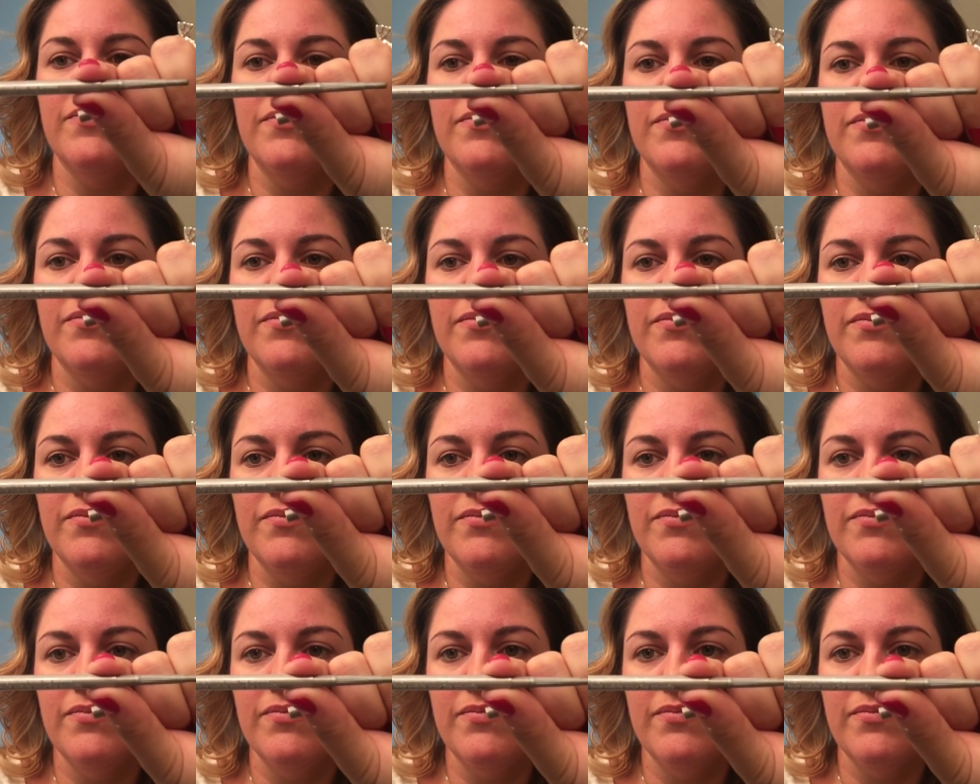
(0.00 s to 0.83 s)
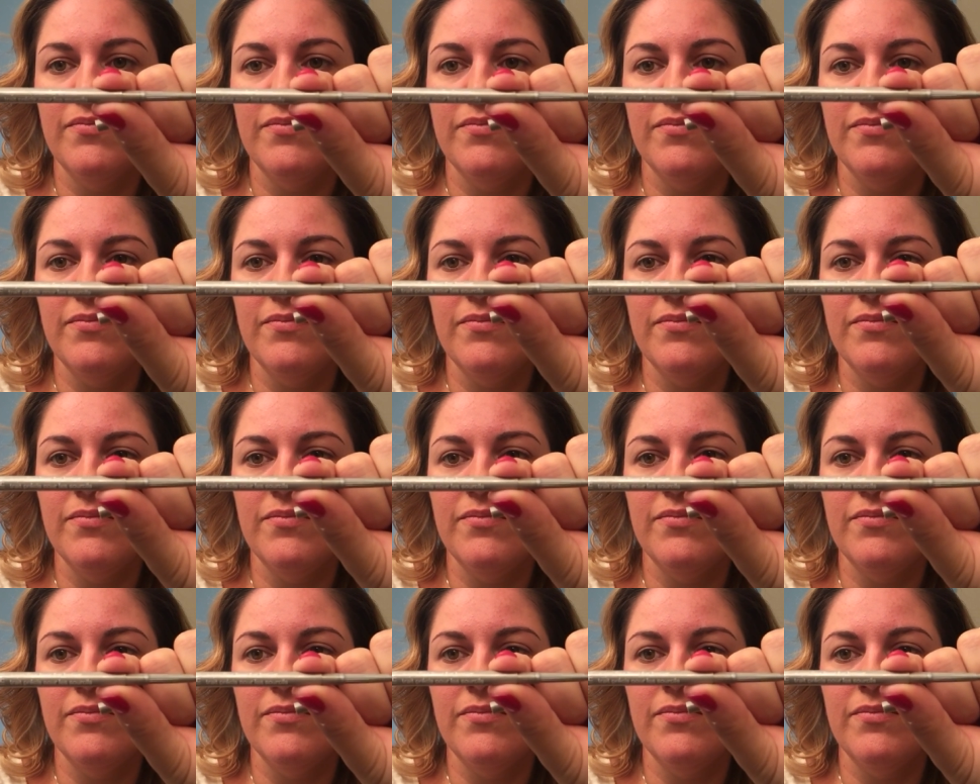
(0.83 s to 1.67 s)

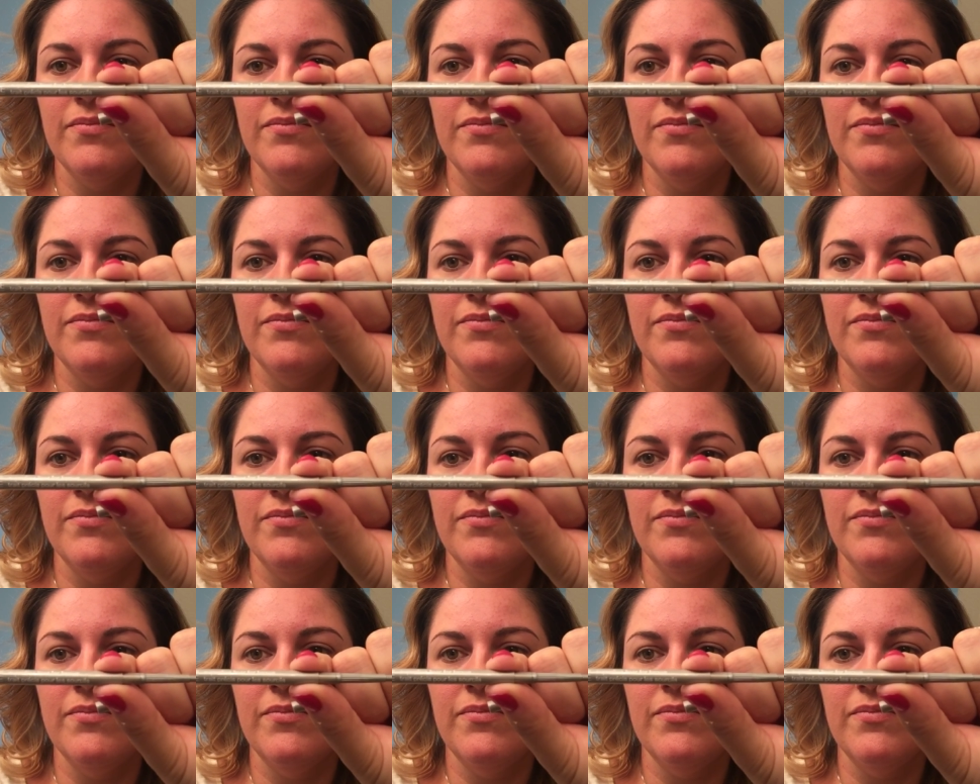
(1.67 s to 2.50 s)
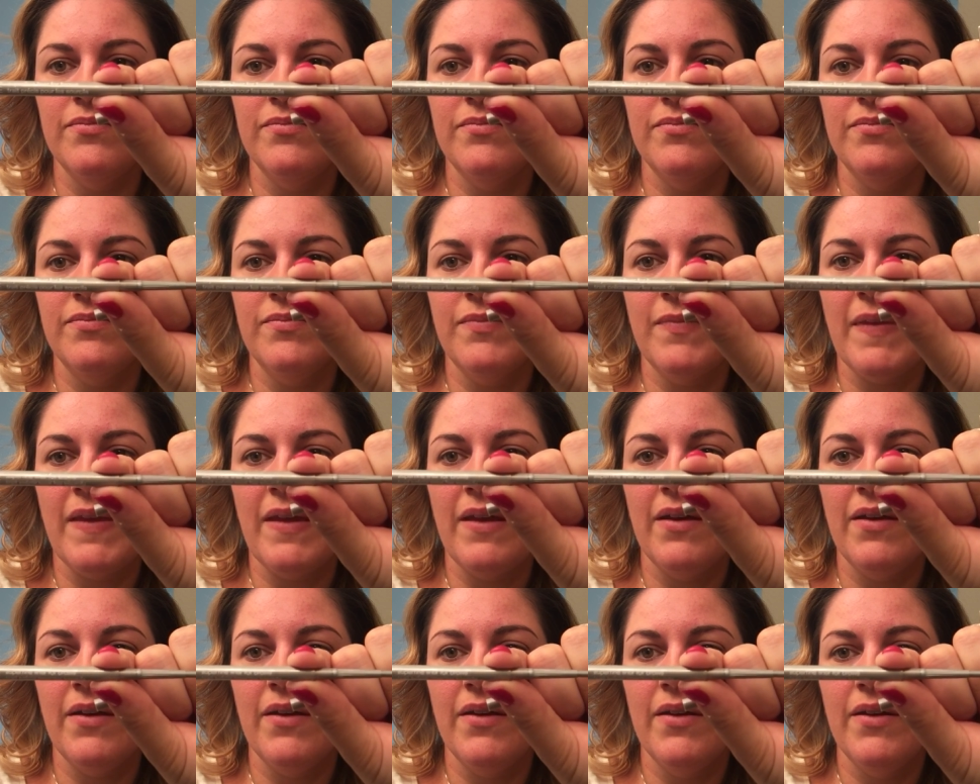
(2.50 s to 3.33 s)
[no speech]